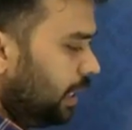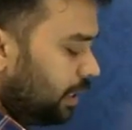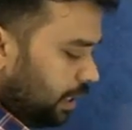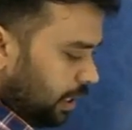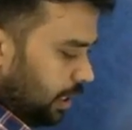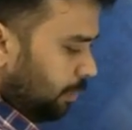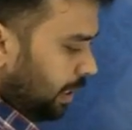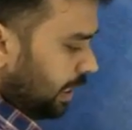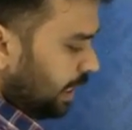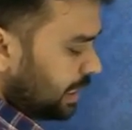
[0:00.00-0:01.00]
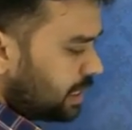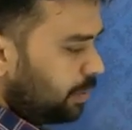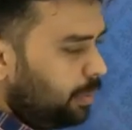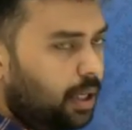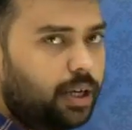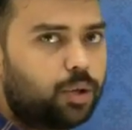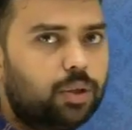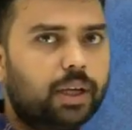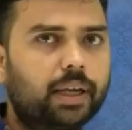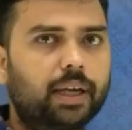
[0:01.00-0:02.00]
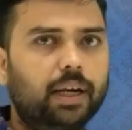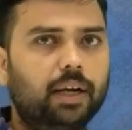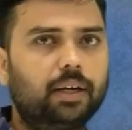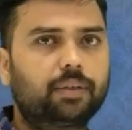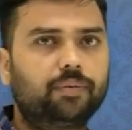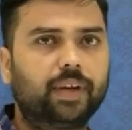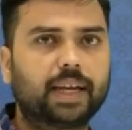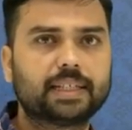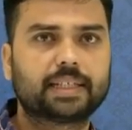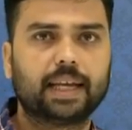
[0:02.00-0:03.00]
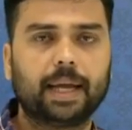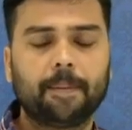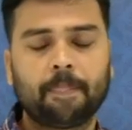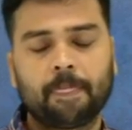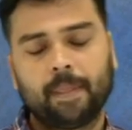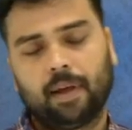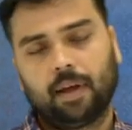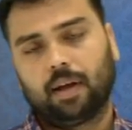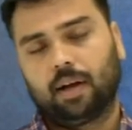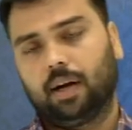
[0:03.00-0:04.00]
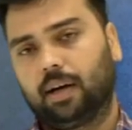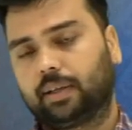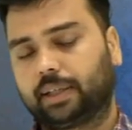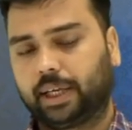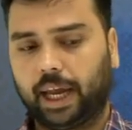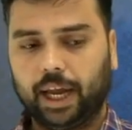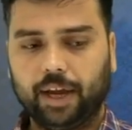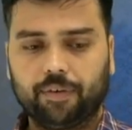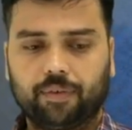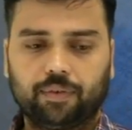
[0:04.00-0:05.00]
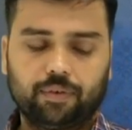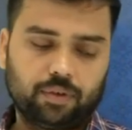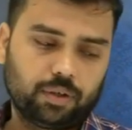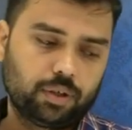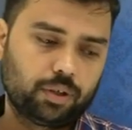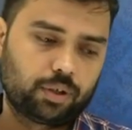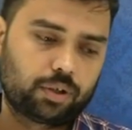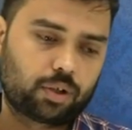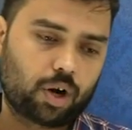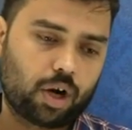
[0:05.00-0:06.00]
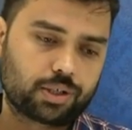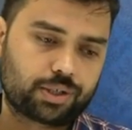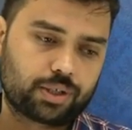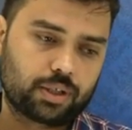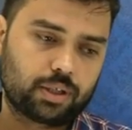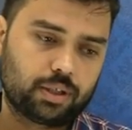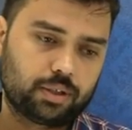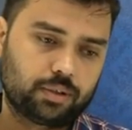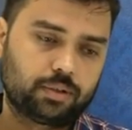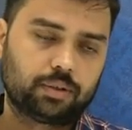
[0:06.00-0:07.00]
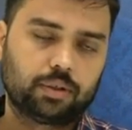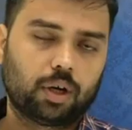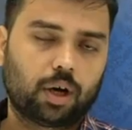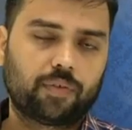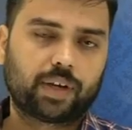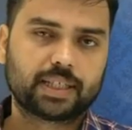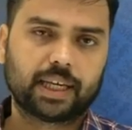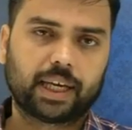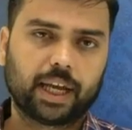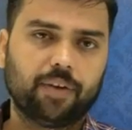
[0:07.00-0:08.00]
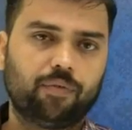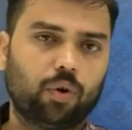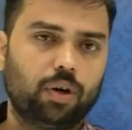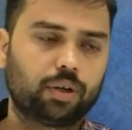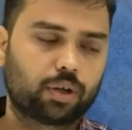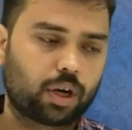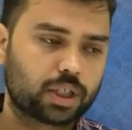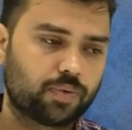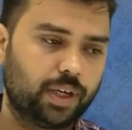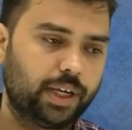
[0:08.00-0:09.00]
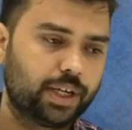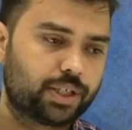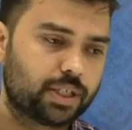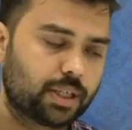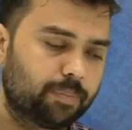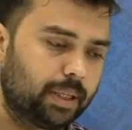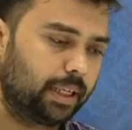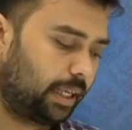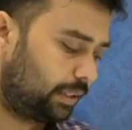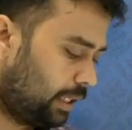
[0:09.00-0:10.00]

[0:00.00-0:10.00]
but it is similar to the we can say k cross, or we can say k-fold cross validation, something like that.